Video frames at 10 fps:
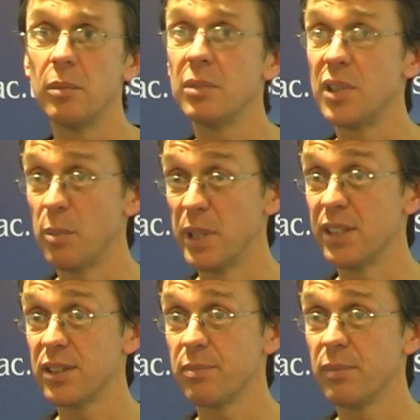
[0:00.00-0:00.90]

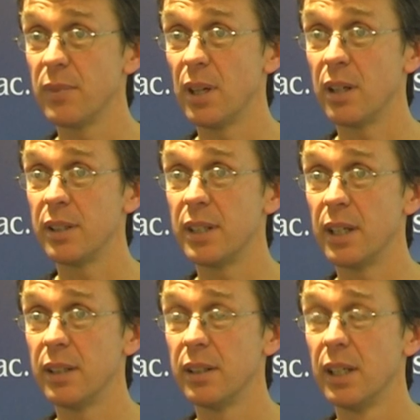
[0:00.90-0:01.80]
dummies that I'd
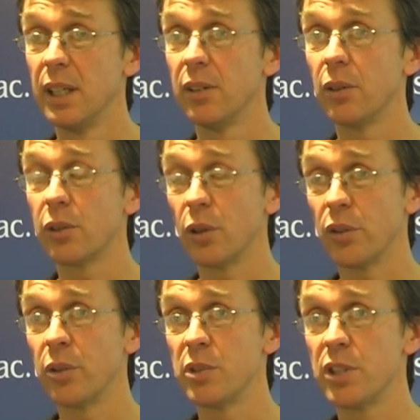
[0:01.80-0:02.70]
done. So I'd got
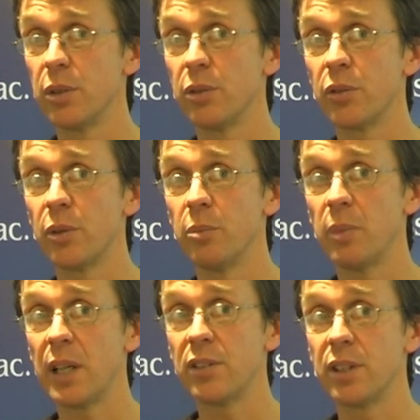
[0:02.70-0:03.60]
some students from
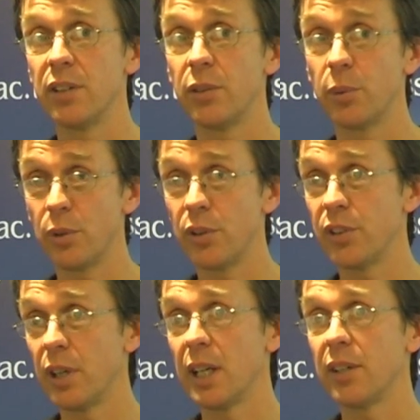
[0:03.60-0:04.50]
past years, this was on a
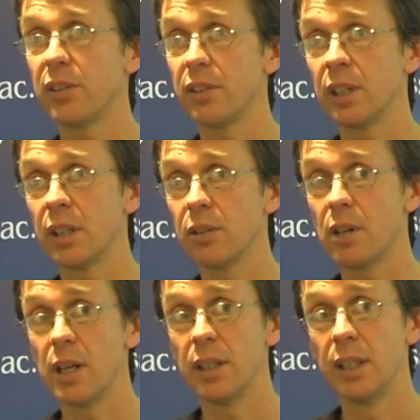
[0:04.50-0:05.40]
CILASS
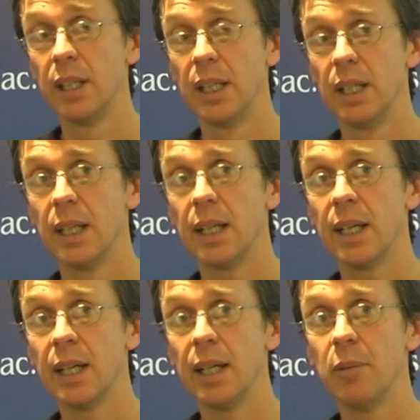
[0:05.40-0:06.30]
grant,
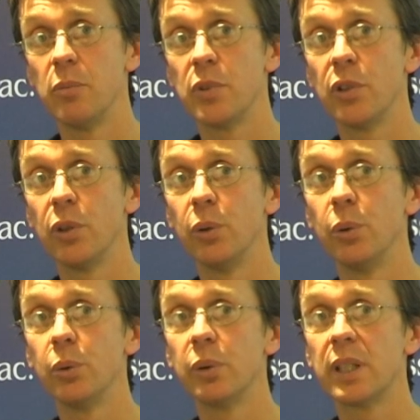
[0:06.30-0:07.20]

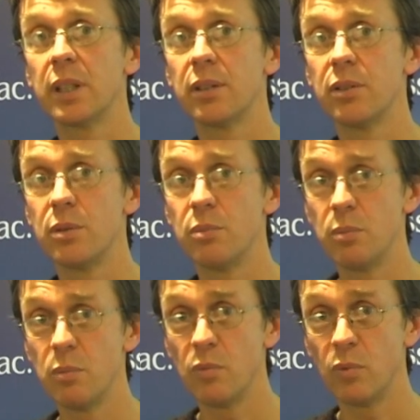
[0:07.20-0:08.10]
to
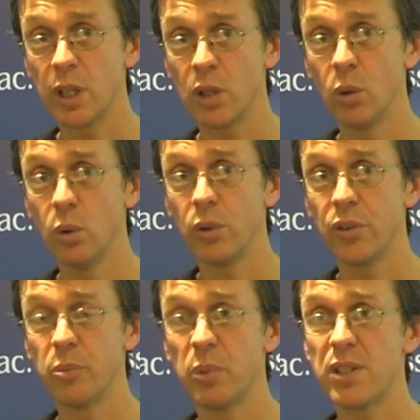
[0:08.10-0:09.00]
record
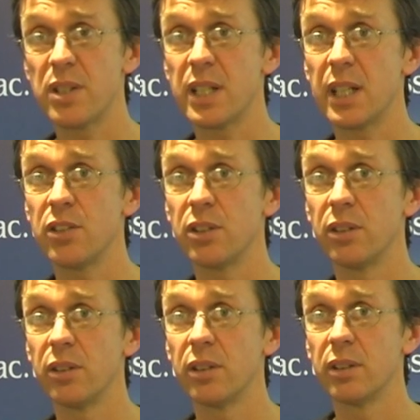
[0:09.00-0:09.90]
some
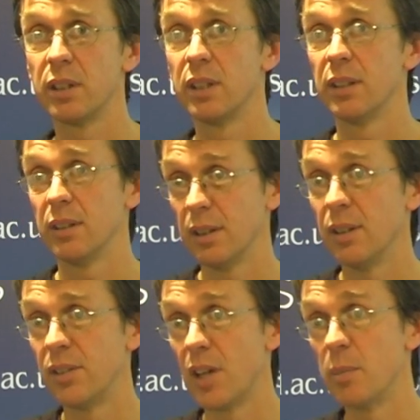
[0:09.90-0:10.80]
presentations
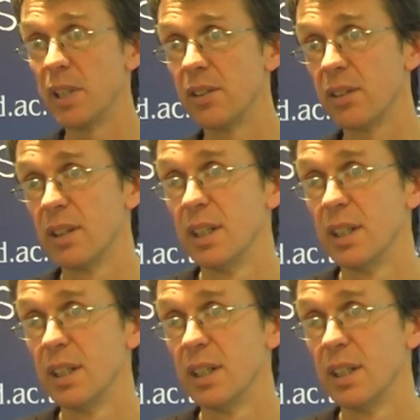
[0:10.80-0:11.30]
as dummies.